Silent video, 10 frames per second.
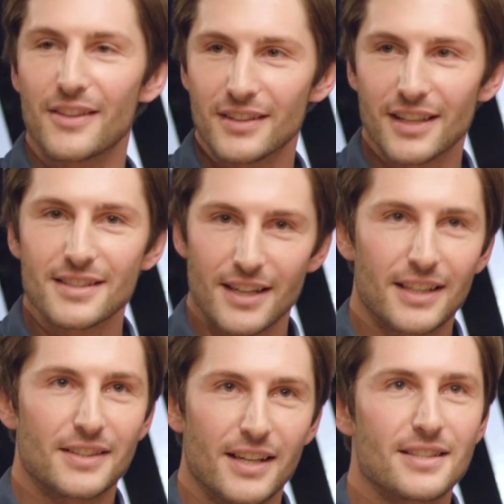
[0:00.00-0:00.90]
and I think
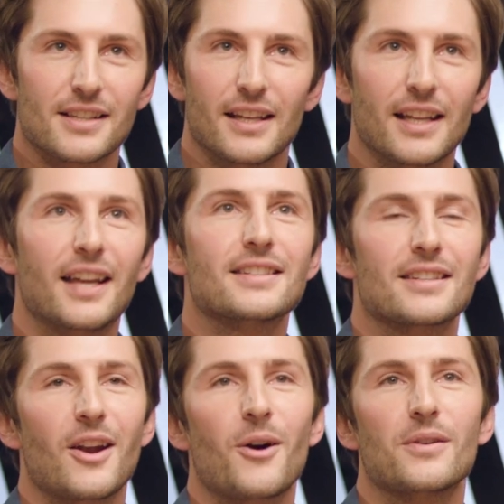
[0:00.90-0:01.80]
that's a
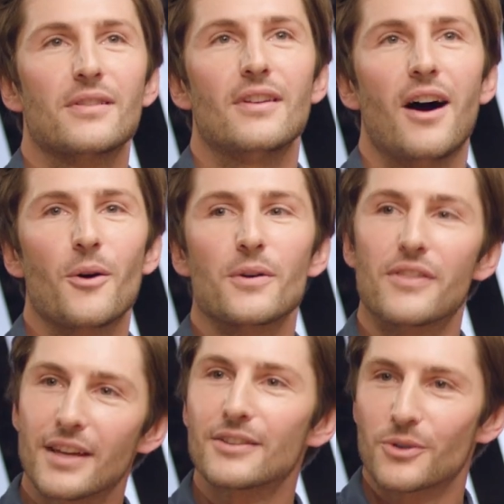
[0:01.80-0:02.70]
lens that I
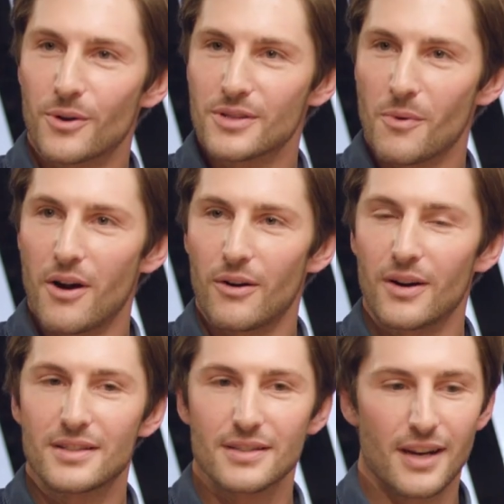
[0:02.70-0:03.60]
would think through as
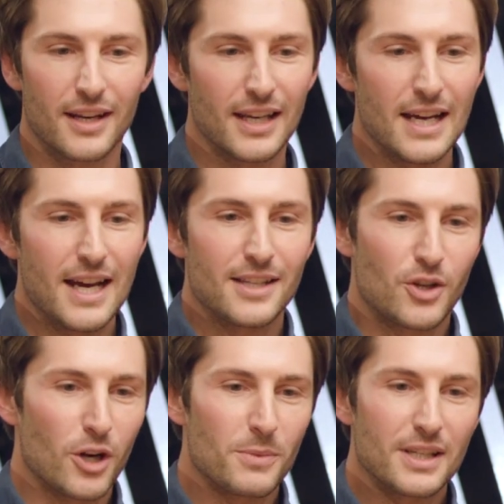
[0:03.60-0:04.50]
well. Yeah. It's like,
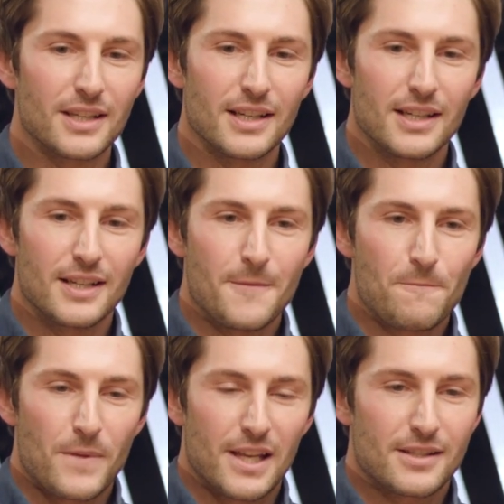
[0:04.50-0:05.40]
it's got
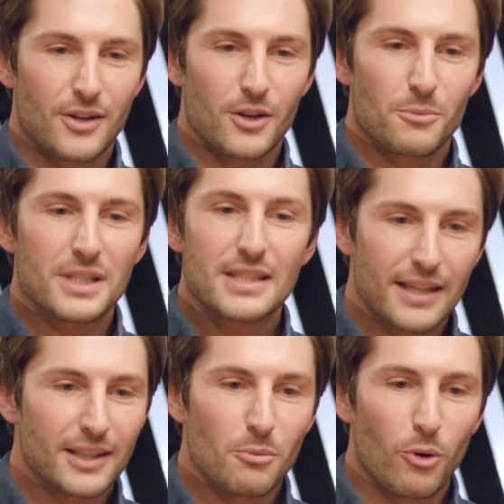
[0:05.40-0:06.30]
to be
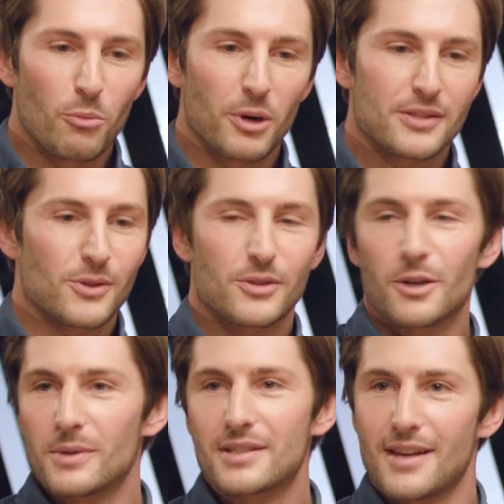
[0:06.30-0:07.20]
singable, but it's
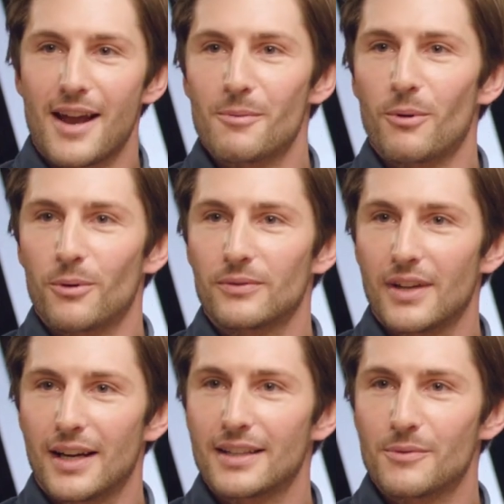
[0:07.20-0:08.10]
also got to be sayable.
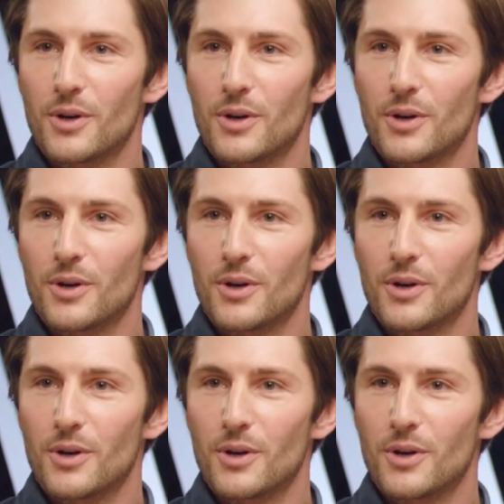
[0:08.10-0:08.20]
Like,